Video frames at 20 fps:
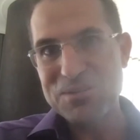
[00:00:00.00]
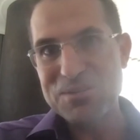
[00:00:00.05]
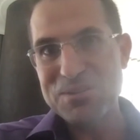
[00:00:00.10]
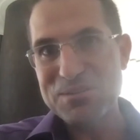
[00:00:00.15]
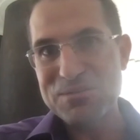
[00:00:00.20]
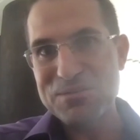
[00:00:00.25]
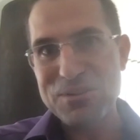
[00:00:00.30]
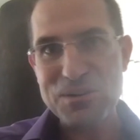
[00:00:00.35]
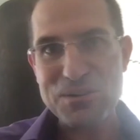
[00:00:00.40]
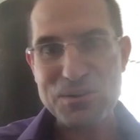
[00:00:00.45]
and
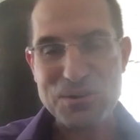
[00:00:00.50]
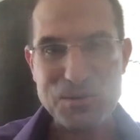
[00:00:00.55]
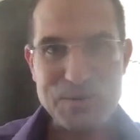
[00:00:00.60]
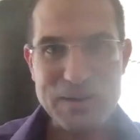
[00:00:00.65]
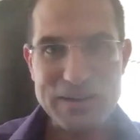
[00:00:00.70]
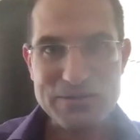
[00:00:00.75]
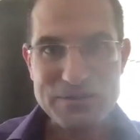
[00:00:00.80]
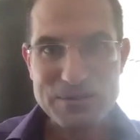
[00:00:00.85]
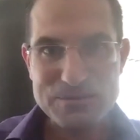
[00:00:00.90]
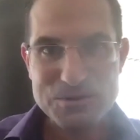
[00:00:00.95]
farther away
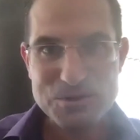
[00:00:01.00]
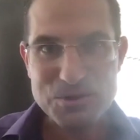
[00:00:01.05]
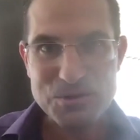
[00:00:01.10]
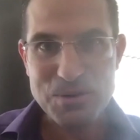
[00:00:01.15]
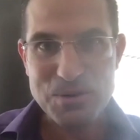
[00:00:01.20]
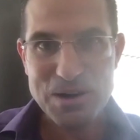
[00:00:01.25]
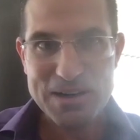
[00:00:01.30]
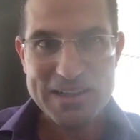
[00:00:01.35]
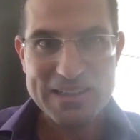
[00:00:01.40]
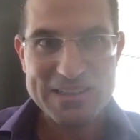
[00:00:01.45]
from true
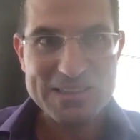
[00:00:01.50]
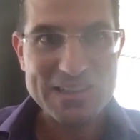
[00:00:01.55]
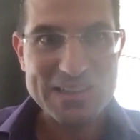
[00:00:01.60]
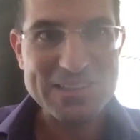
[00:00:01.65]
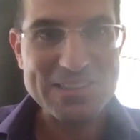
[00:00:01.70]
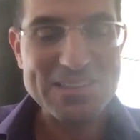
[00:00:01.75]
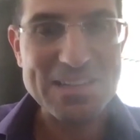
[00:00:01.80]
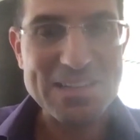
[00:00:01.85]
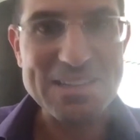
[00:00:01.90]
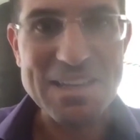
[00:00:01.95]
markets.
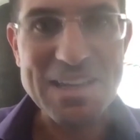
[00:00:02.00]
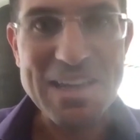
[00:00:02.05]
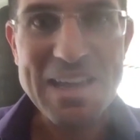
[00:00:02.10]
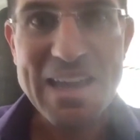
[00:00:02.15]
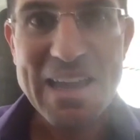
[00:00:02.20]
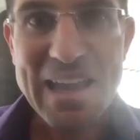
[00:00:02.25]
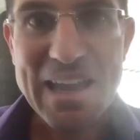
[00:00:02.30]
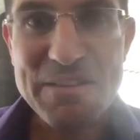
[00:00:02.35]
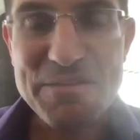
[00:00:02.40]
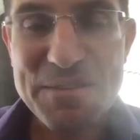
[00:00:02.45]
And
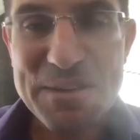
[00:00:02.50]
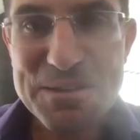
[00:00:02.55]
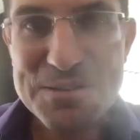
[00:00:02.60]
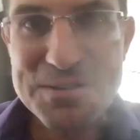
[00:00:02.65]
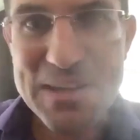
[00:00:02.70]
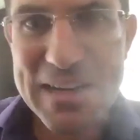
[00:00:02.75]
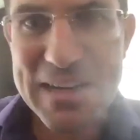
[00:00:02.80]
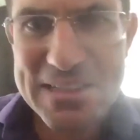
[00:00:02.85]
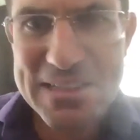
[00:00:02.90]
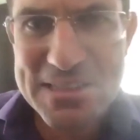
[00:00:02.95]
it feels
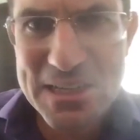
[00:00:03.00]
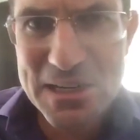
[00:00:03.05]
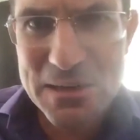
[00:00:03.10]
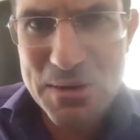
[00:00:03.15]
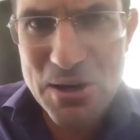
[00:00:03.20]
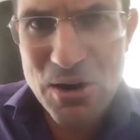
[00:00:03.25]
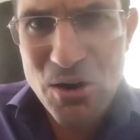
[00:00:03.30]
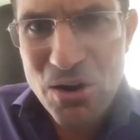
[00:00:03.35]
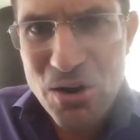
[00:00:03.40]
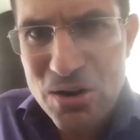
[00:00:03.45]
like it's going to be
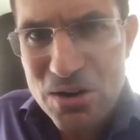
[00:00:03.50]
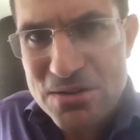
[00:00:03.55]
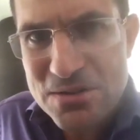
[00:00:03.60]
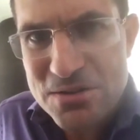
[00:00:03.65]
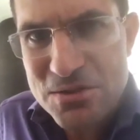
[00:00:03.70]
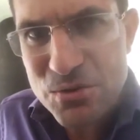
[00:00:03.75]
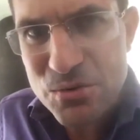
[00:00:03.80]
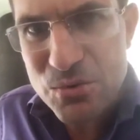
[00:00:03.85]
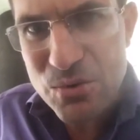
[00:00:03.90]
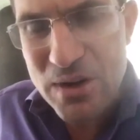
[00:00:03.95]
hard
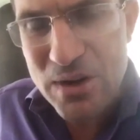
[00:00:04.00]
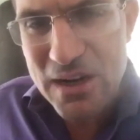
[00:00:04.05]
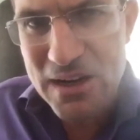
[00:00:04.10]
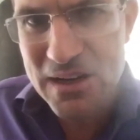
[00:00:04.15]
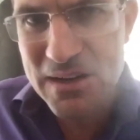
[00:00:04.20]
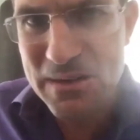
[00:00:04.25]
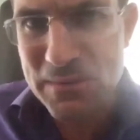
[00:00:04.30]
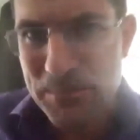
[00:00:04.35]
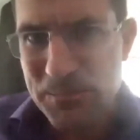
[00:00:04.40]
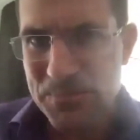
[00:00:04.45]

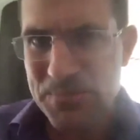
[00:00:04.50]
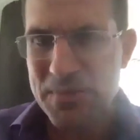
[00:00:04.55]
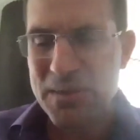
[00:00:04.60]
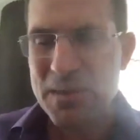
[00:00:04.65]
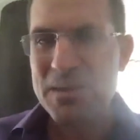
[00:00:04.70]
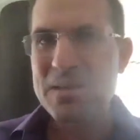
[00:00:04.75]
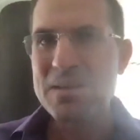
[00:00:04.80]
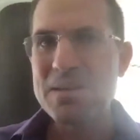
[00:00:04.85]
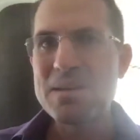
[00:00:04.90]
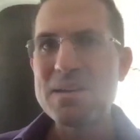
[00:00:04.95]
to
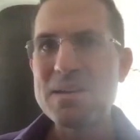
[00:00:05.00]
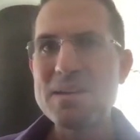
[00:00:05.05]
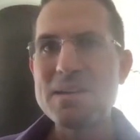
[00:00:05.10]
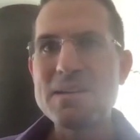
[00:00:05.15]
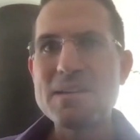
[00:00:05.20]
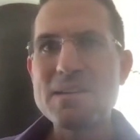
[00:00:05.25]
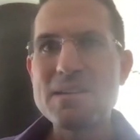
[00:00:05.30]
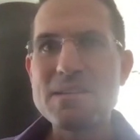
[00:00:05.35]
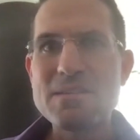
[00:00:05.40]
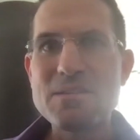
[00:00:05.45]

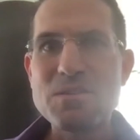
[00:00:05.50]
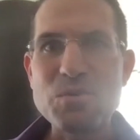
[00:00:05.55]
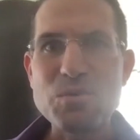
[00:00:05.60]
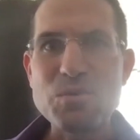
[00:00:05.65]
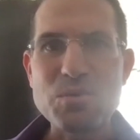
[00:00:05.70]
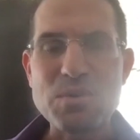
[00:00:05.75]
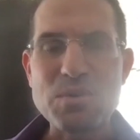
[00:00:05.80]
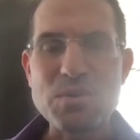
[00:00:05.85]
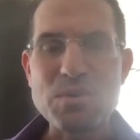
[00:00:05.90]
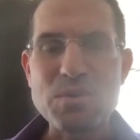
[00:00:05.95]

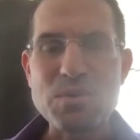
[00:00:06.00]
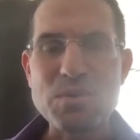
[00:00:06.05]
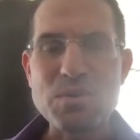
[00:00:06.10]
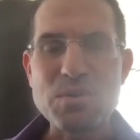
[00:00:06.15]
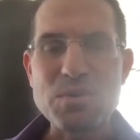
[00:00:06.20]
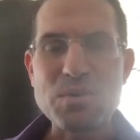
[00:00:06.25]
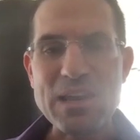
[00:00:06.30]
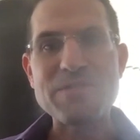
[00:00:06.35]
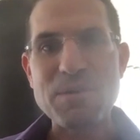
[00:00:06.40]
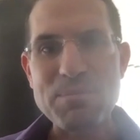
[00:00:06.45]
get away
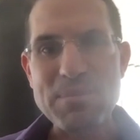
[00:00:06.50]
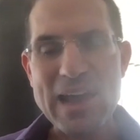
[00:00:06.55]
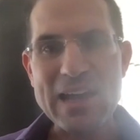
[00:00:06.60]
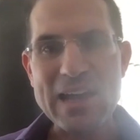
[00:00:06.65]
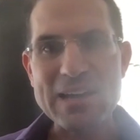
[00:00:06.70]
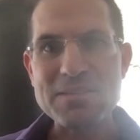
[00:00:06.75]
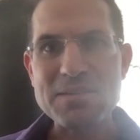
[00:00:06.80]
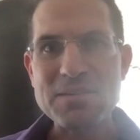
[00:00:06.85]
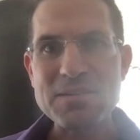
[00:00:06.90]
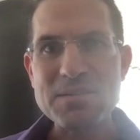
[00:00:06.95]
from
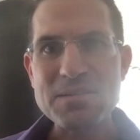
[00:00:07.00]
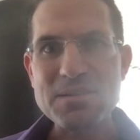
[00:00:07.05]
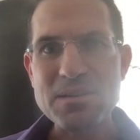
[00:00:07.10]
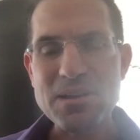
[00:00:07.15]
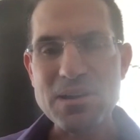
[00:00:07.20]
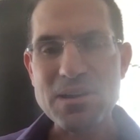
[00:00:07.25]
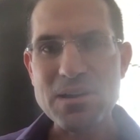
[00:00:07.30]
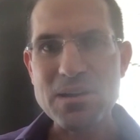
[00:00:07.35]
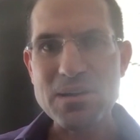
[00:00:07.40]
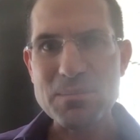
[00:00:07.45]
that
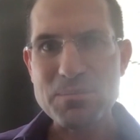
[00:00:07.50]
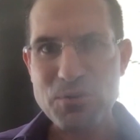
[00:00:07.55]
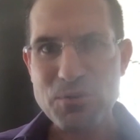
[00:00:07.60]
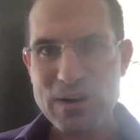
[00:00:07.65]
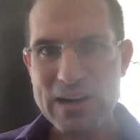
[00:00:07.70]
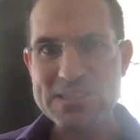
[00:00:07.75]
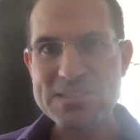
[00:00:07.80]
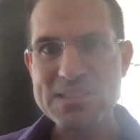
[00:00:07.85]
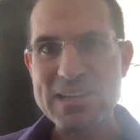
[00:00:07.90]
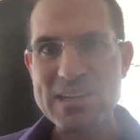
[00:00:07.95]

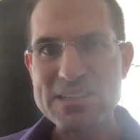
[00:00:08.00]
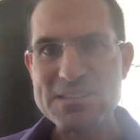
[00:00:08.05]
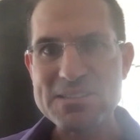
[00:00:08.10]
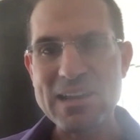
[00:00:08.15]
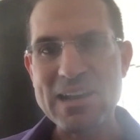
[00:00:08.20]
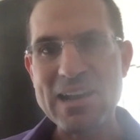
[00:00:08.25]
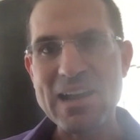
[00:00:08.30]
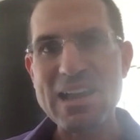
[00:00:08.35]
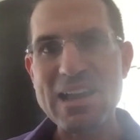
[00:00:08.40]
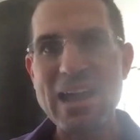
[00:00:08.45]
process.
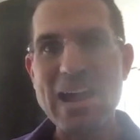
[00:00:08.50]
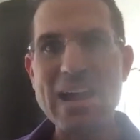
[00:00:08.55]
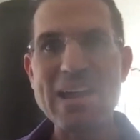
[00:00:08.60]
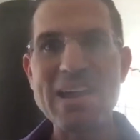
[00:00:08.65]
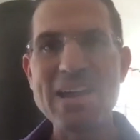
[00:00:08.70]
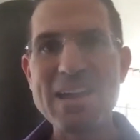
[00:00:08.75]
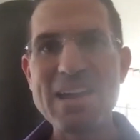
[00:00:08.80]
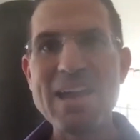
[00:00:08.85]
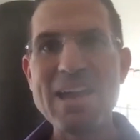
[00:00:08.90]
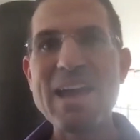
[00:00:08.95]
And I
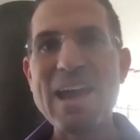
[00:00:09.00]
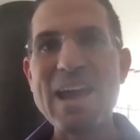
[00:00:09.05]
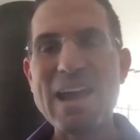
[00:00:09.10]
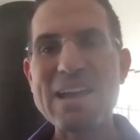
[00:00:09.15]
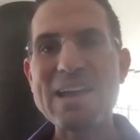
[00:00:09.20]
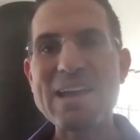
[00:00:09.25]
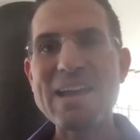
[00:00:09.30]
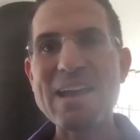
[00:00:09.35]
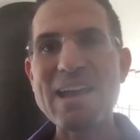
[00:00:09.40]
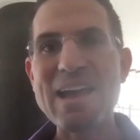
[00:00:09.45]

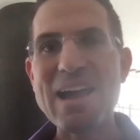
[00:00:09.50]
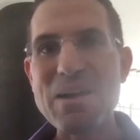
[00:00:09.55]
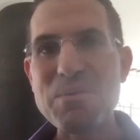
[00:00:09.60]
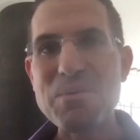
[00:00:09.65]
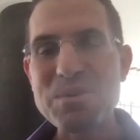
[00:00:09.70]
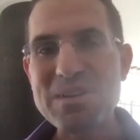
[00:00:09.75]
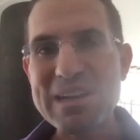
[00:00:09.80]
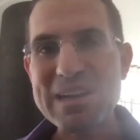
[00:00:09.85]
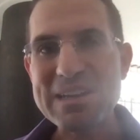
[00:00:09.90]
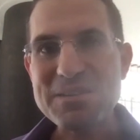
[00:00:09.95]
would
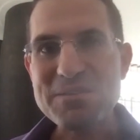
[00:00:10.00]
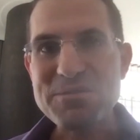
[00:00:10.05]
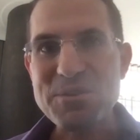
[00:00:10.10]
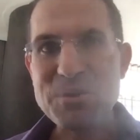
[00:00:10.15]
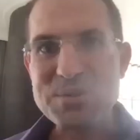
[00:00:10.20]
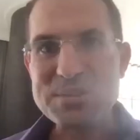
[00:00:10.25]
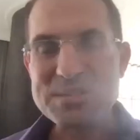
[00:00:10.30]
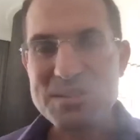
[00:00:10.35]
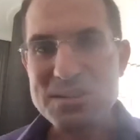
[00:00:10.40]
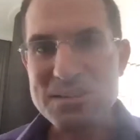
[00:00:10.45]
like to
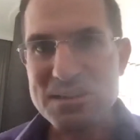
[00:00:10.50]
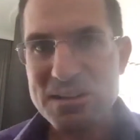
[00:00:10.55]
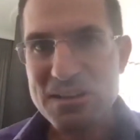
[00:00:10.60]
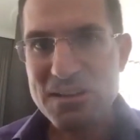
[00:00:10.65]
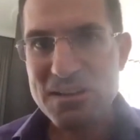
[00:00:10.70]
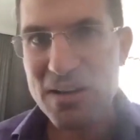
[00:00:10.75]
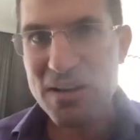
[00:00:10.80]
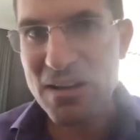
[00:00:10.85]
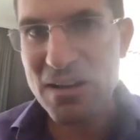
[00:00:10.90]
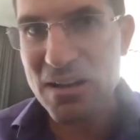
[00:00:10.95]
focus on
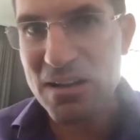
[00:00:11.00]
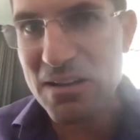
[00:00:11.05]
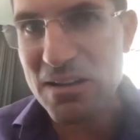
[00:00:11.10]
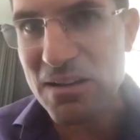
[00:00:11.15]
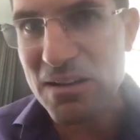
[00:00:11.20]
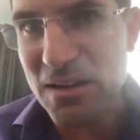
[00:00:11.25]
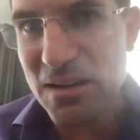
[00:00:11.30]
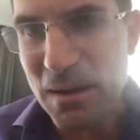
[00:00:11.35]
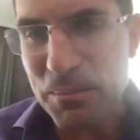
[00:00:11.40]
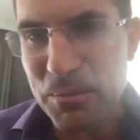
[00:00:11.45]
a
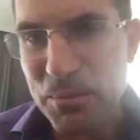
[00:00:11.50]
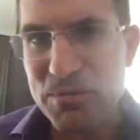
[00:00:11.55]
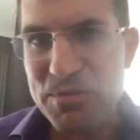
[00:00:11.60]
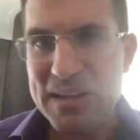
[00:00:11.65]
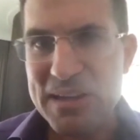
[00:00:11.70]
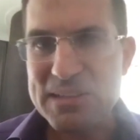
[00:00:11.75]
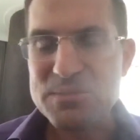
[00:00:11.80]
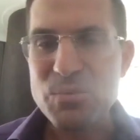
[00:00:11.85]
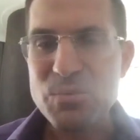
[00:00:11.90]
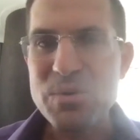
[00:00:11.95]
couple
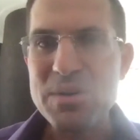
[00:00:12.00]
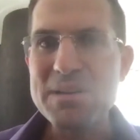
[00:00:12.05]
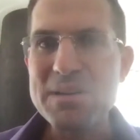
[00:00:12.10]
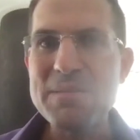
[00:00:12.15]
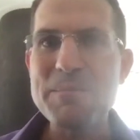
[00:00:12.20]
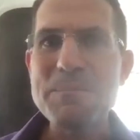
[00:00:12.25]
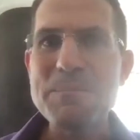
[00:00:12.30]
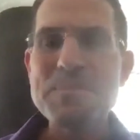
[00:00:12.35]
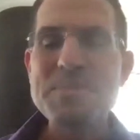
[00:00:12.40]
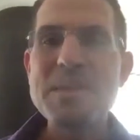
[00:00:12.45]
things. One,
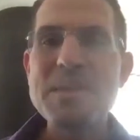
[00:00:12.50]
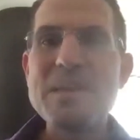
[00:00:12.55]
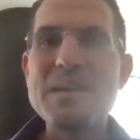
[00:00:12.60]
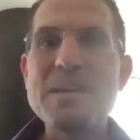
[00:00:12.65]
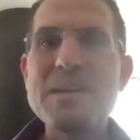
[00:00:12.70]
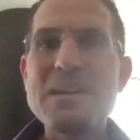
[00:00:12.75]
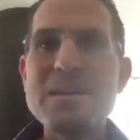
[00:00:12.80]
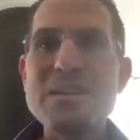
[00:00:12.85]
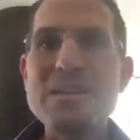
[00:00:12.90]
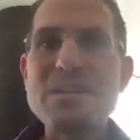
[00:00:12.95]

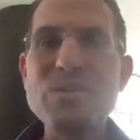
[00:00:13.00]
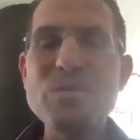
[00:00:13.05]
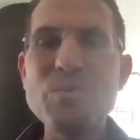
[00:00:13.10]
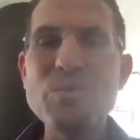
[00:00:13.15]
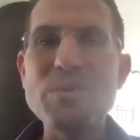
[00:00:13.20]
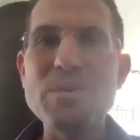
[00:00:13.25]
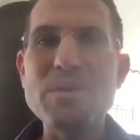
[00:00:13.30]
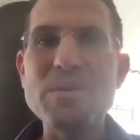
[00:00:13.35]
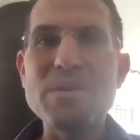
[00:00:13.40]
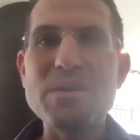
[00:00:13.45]

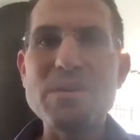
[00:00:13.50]
you